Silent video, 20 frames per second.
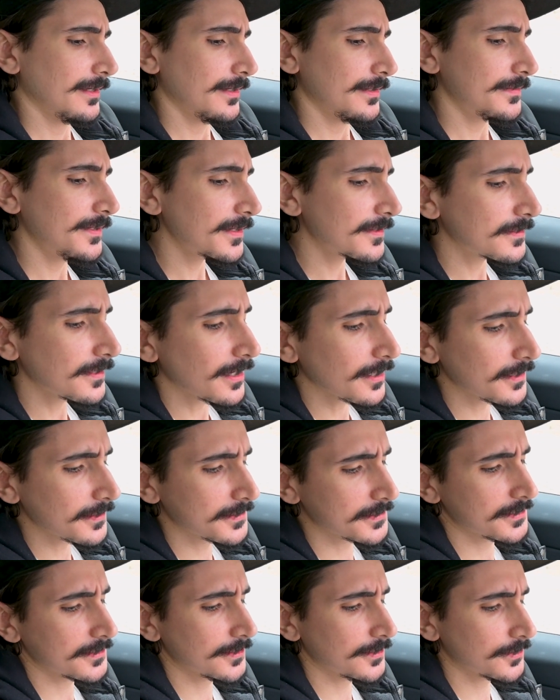TikTok is
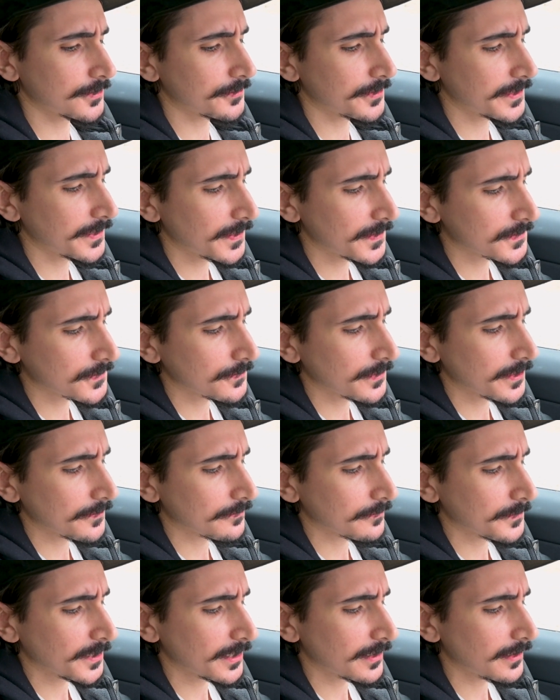still 3 days away
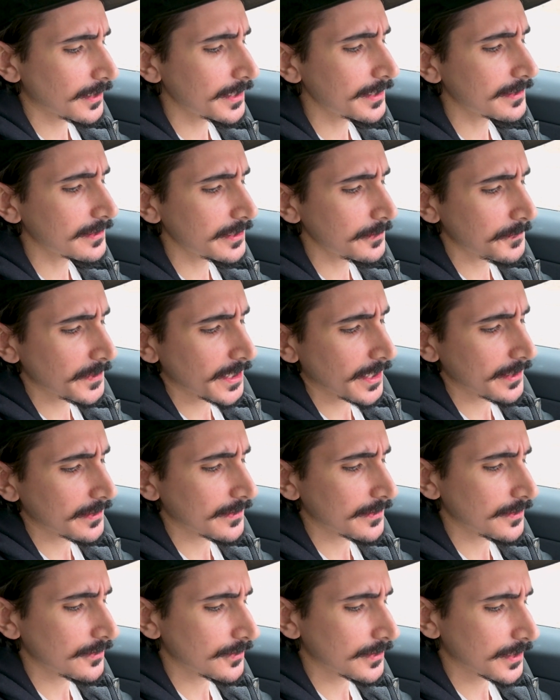from a likely ban
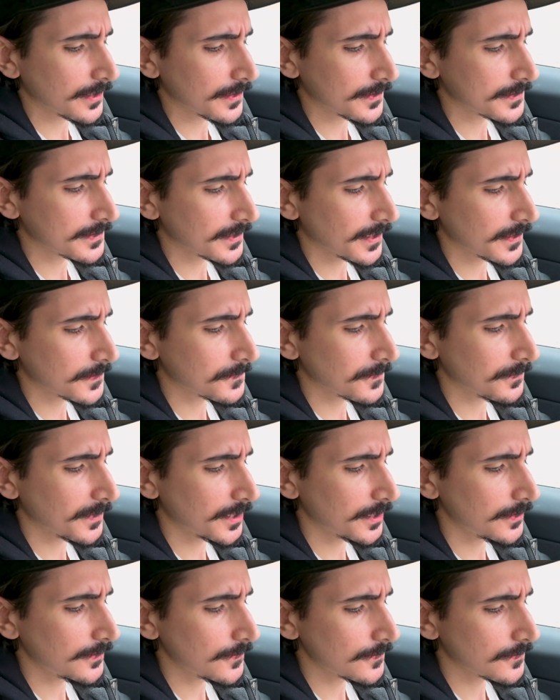in the United States, but
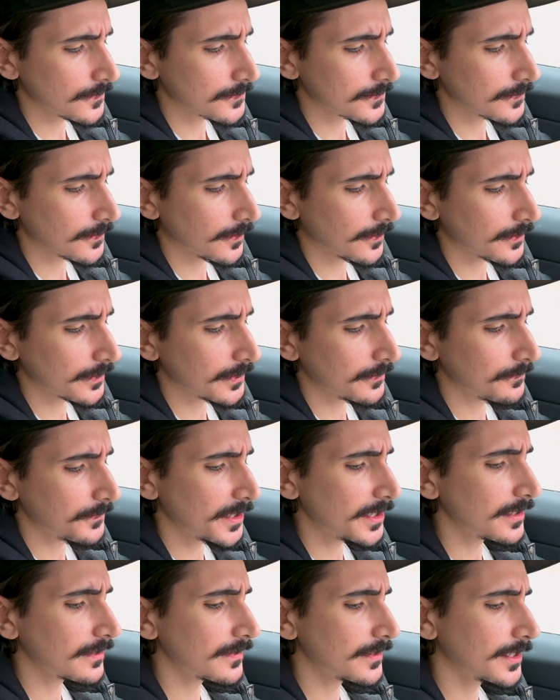many users are already
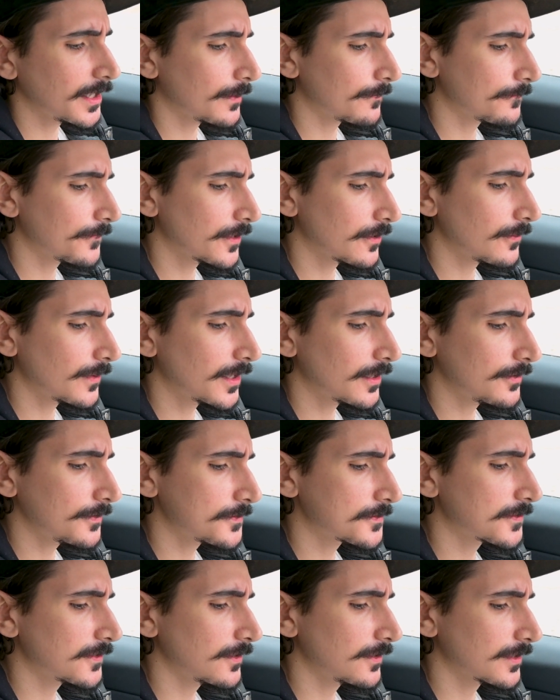bidding the app farewell and
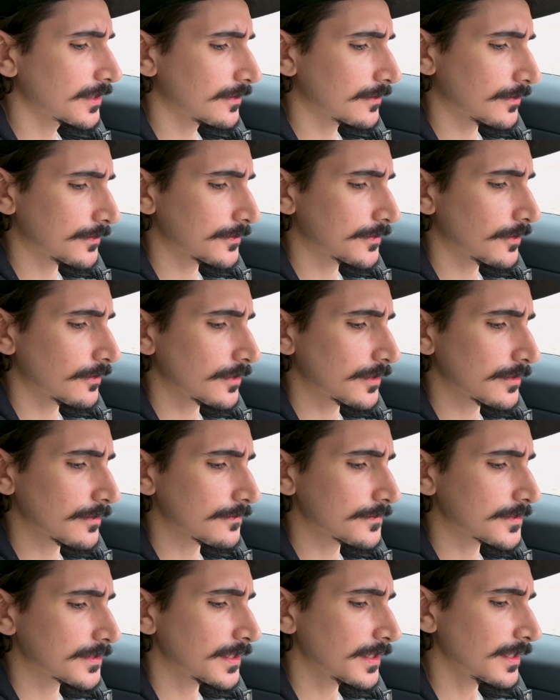seeking out
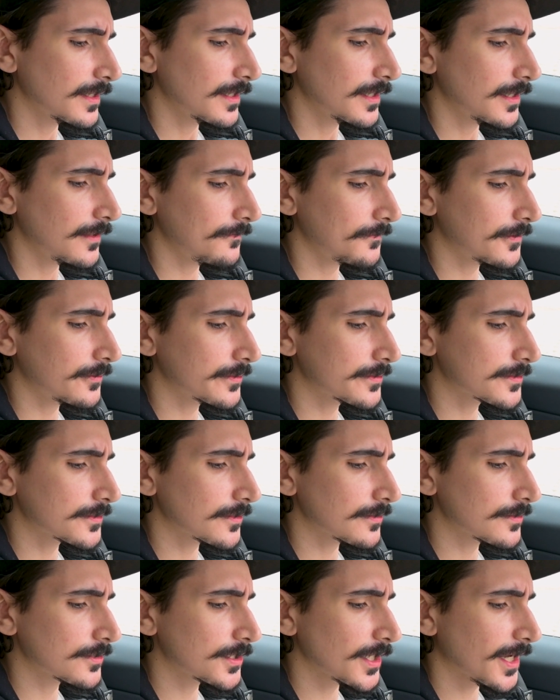alternatives.
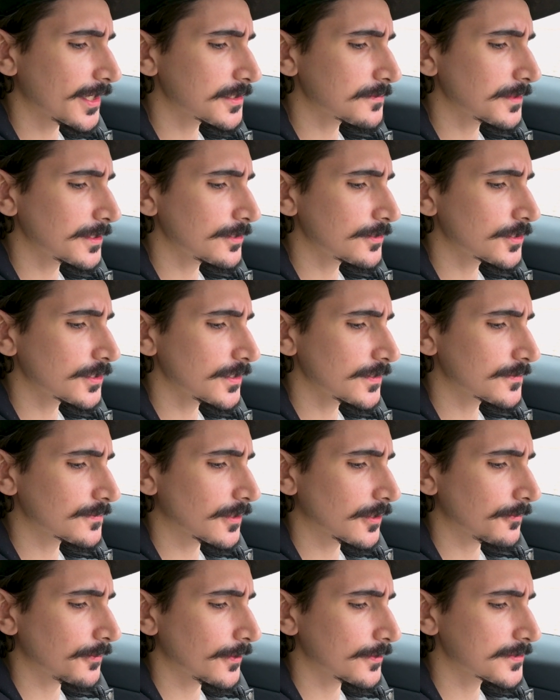Influencer Jasmine
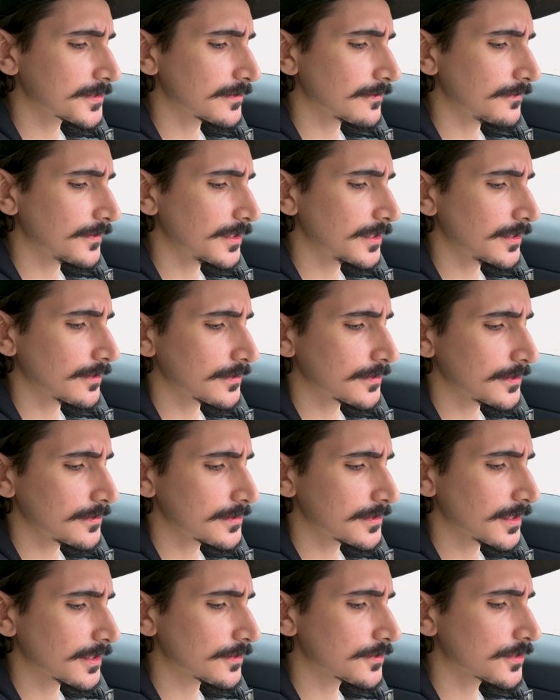Chiswell posted a video
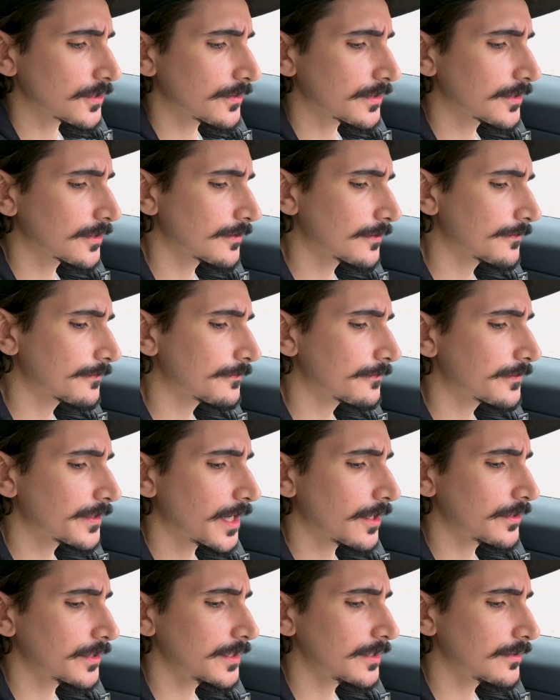Tuesday showing her
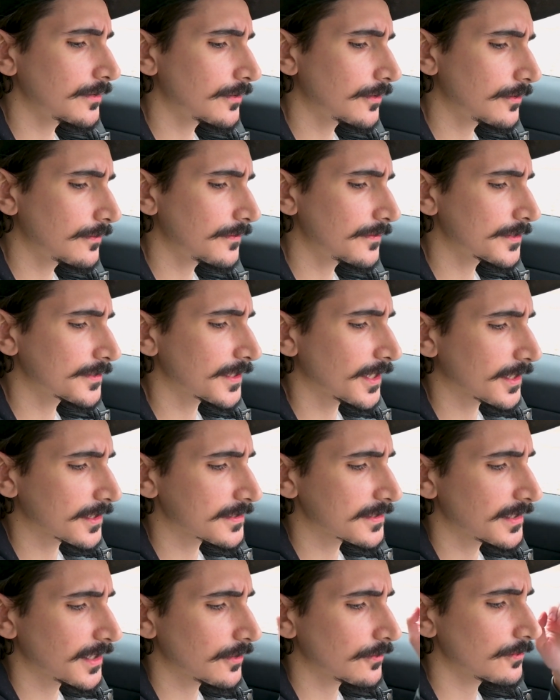frowning over
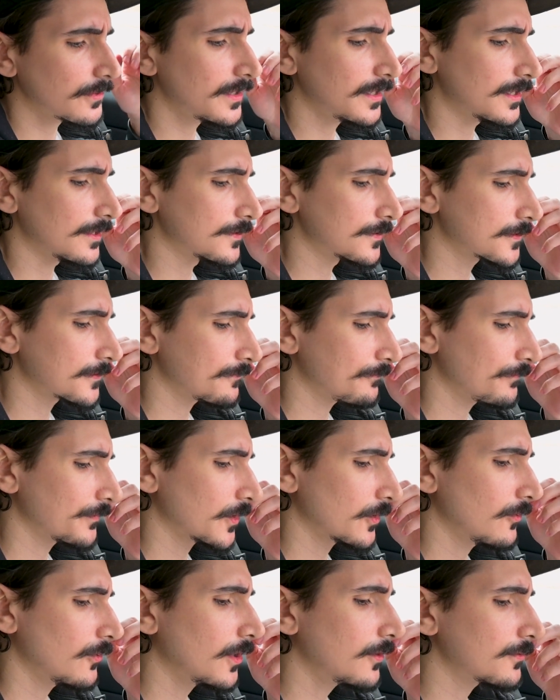text that reads,
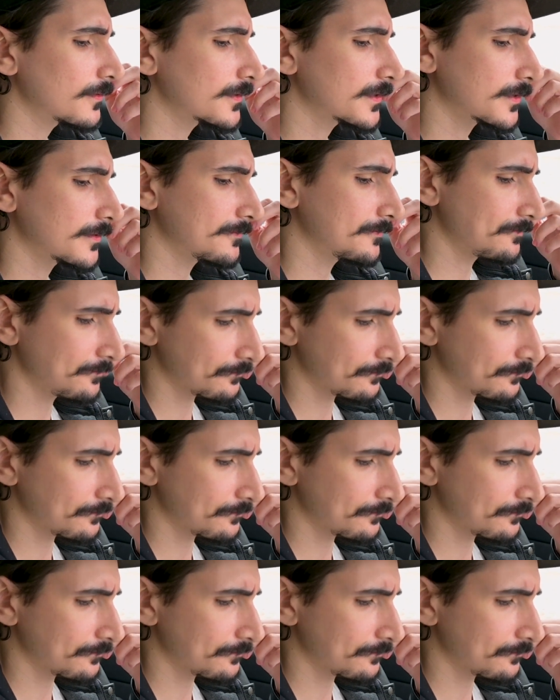quote,